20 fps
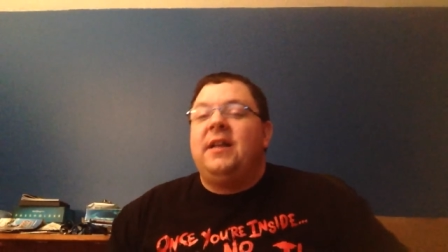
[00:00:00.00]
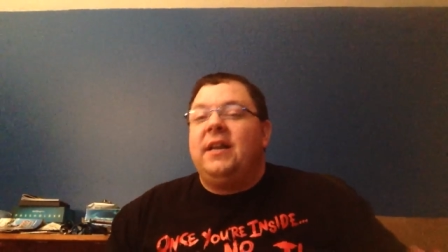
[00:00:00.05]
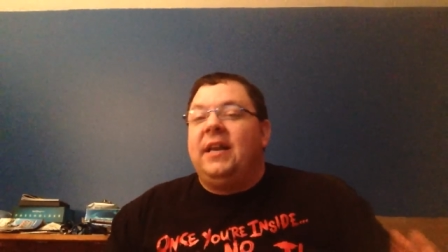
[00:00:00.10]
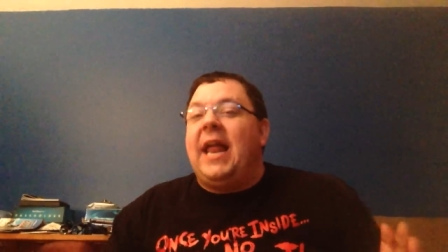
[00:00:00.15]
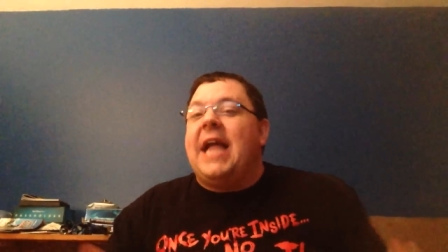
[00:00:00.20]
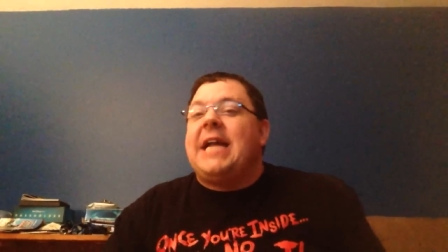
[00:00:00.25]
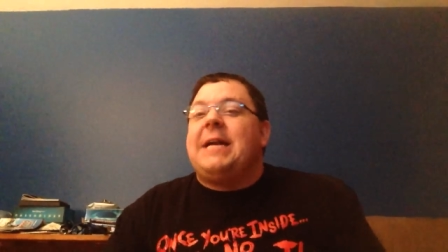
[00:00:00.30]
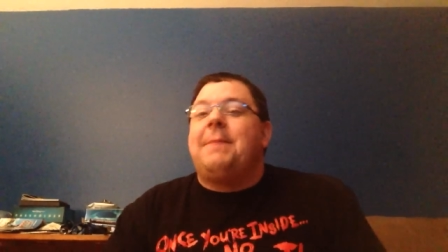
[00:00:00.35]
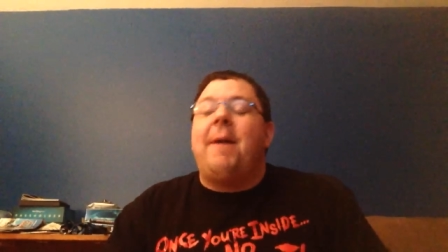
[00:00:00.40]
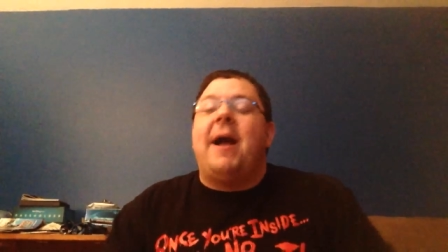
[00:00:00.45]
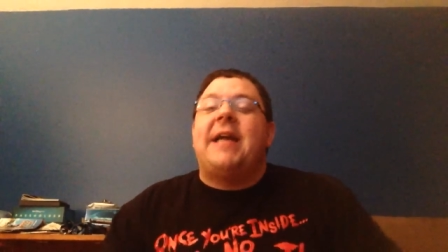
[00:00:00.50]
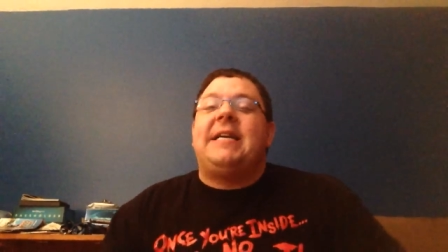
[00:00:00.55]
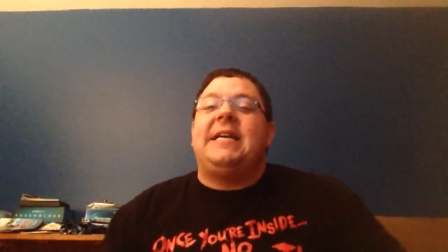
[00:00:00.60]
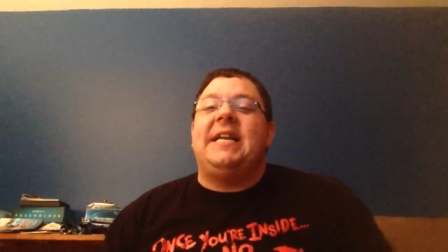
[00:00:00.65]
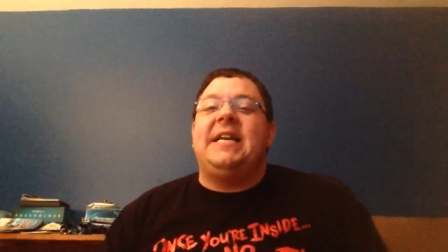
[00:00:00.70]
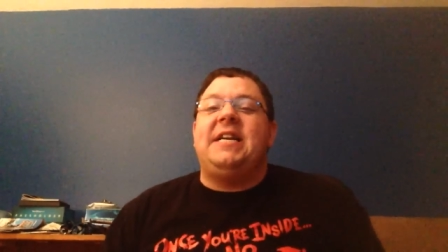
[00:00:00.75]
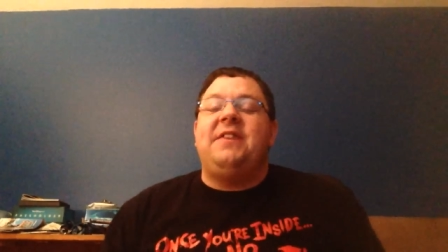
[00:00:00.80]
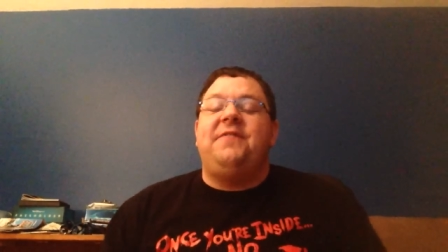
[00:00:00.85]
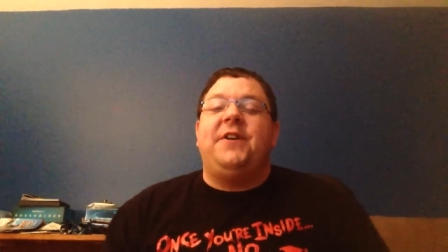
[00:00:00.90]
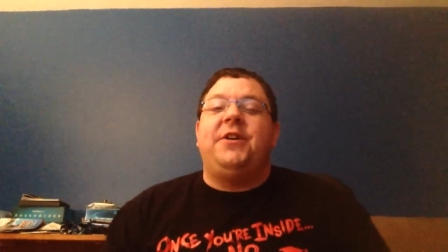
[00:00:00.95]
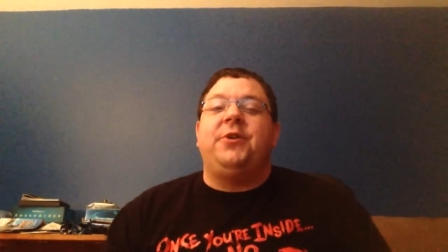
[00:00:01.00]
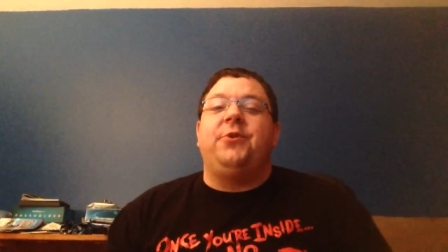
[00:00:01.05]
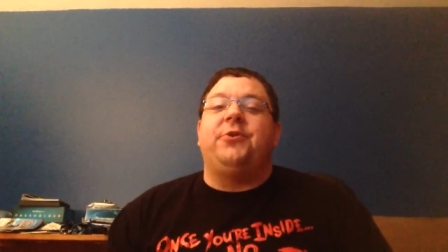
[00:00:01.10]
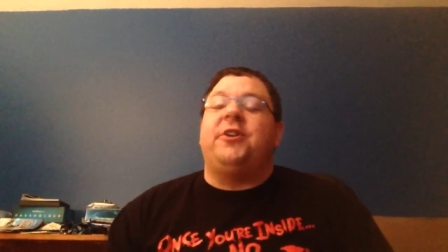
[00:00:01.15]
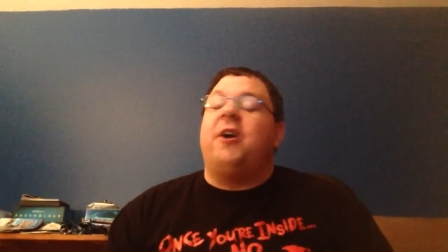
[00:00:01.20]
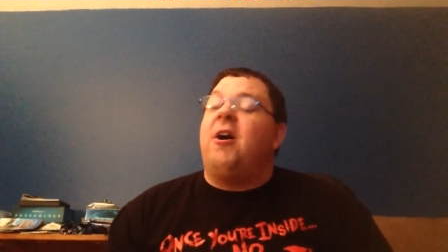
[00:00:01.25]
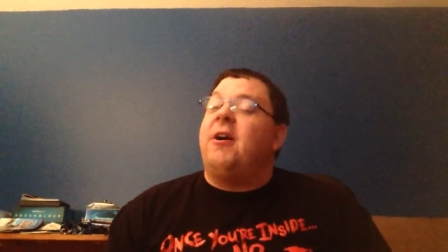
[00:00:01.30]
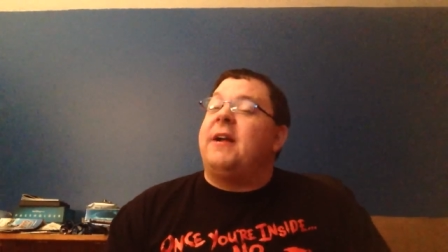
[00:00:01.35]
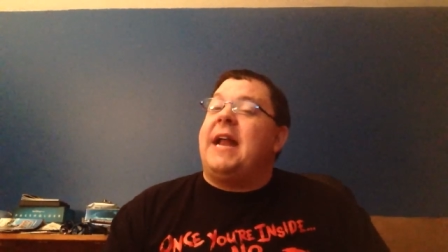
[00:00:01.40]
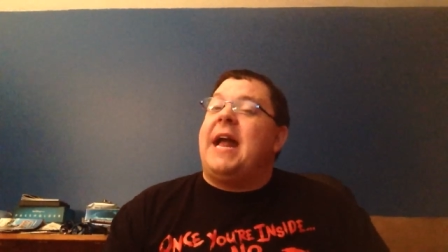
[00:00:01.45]
like-minded individuals
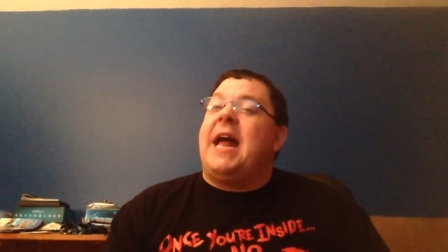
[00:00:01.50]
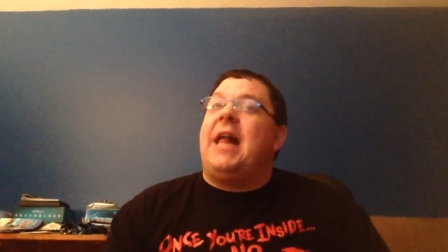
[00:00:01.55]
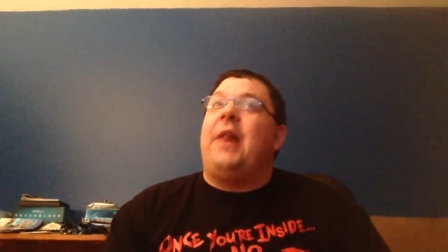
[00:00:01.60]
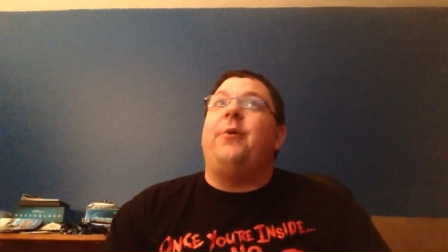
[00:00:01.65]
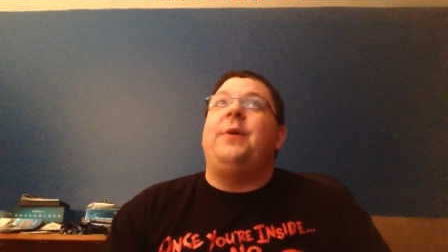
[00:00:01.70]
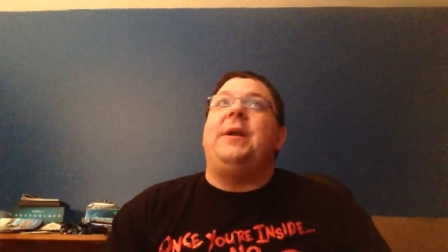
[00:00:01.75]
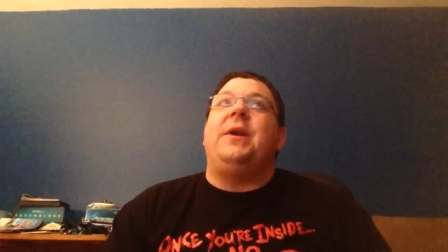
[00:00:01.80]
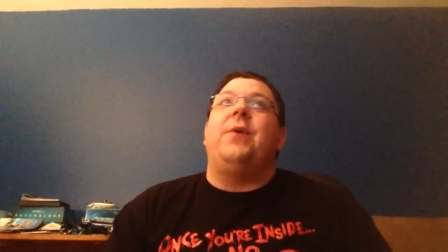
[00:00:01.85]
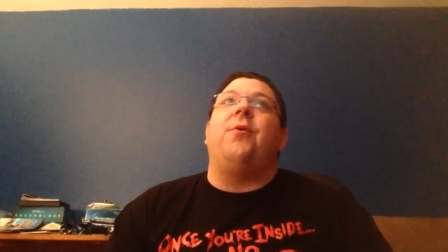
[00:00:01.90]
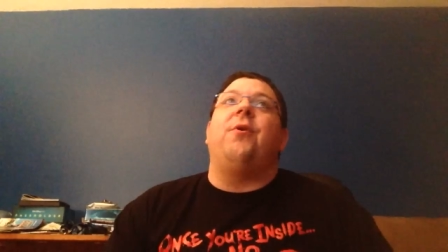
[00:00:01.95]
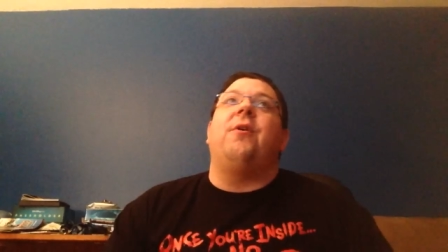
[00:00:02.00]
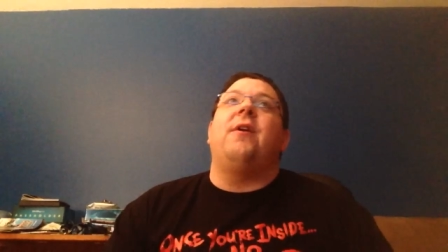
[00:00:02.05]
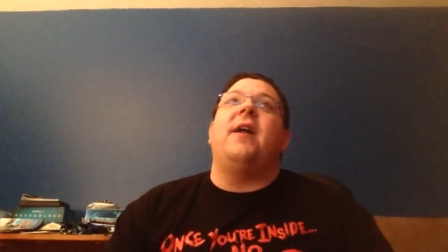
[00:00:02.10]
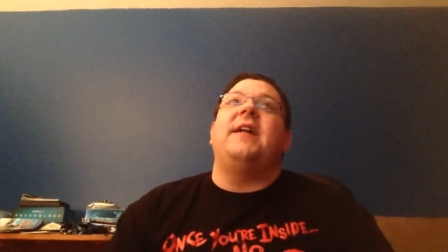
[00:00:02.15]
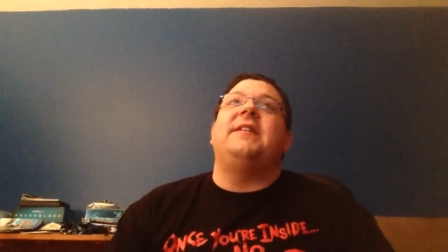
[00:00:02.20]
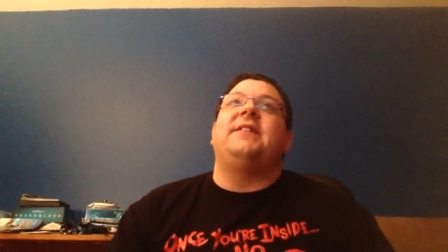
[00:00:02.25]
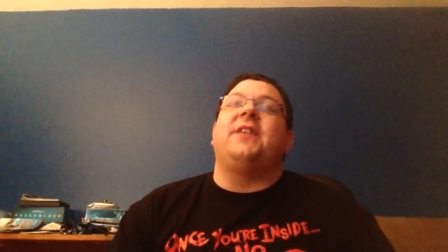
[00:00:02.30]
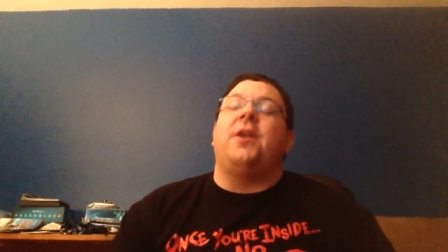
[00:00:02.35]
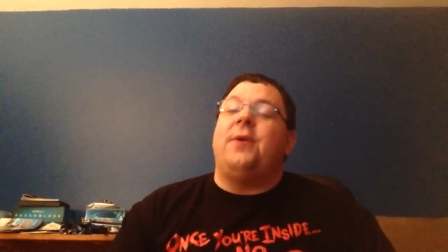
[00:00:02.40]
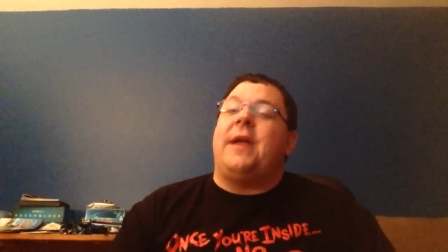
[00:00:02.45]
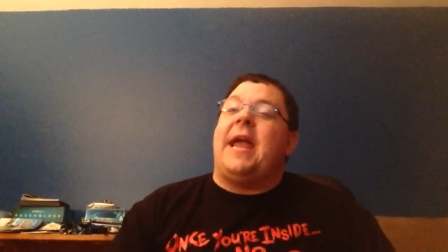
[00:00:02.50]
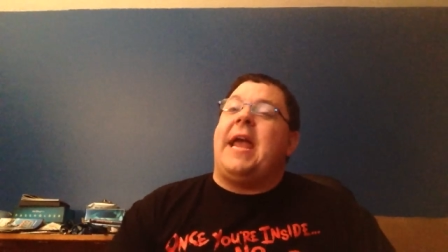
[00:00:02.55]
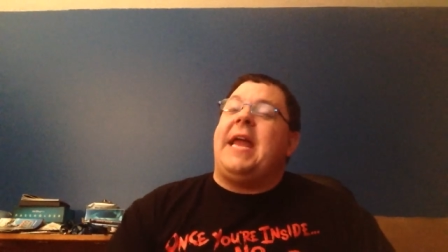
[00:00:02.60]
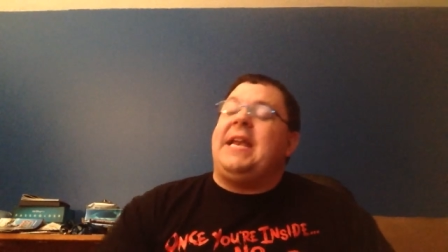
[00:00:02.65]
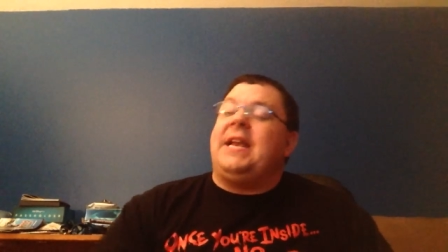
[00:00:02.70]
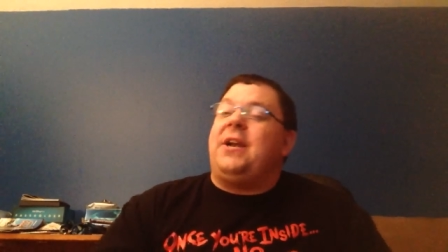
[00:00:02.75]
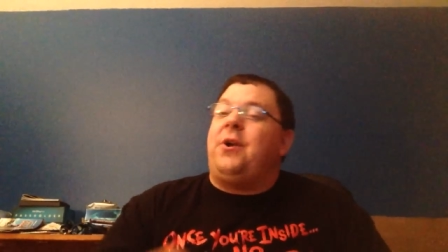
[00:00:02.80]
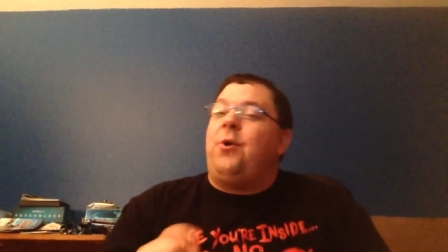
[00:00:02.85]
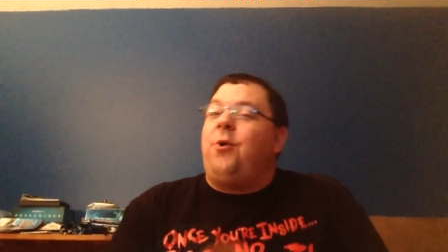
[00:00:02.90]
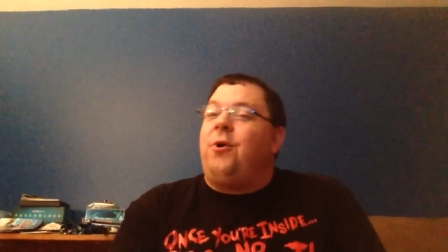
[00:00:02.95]
talking Halloween Horror Nights
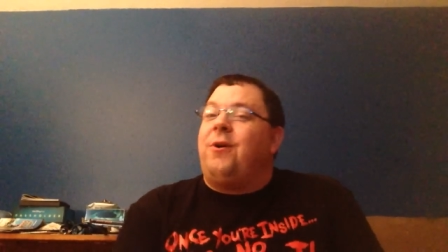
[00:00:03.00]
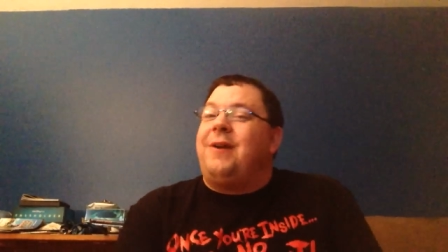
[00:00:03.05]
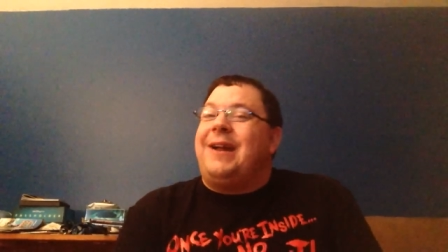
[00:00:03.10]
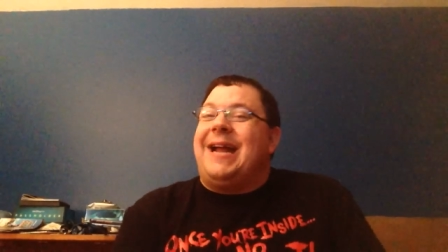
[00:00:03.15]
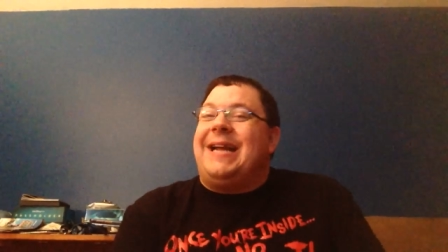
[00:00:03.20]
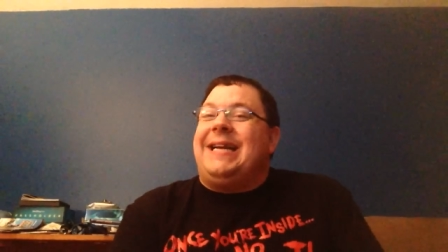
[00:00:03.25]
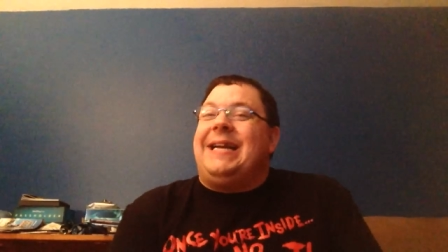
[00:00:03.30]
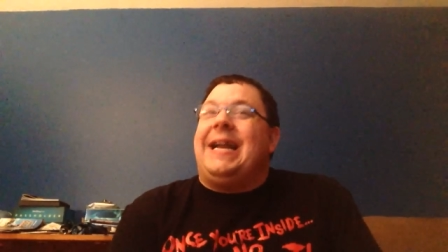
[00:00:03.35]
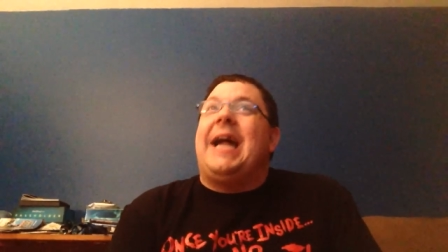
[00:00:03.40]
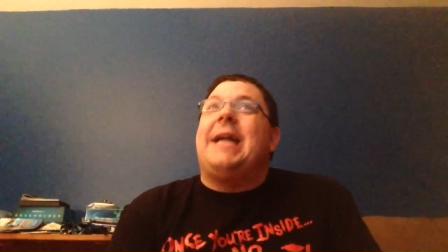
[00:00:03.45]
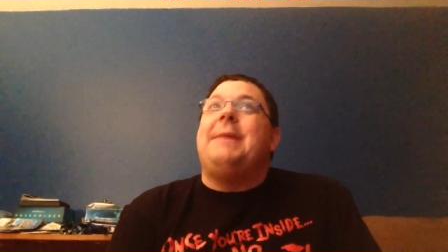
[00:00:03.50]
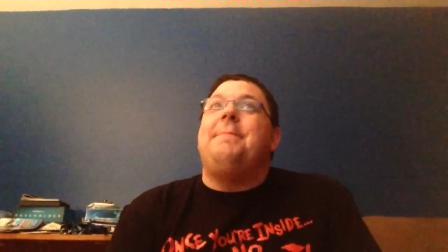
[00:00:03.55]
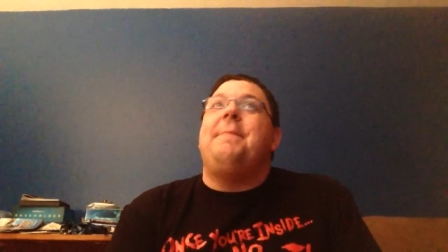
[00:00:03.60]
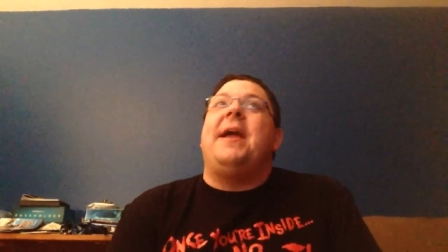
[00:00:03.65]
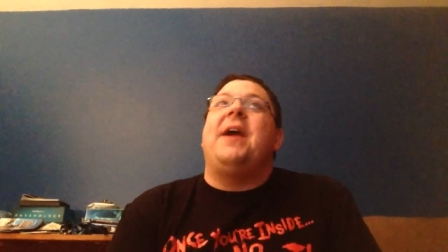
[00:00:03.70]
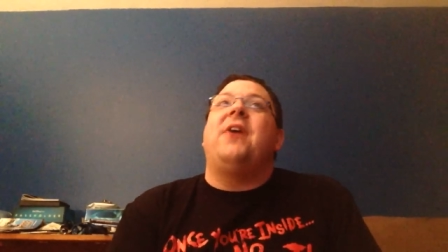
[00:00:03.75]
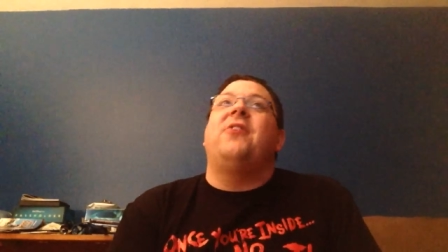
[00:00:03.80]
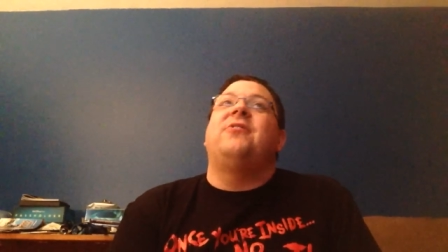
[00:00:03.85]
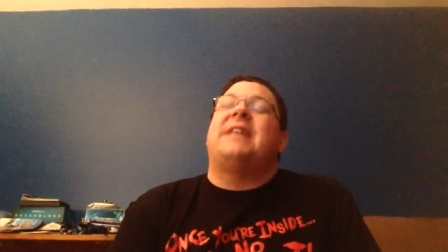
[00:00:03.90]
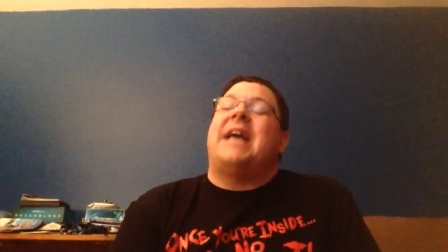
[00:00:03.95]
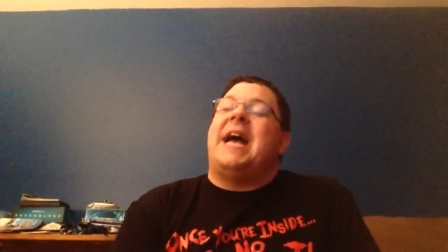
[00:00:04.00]
located at Horror Night Nightmares,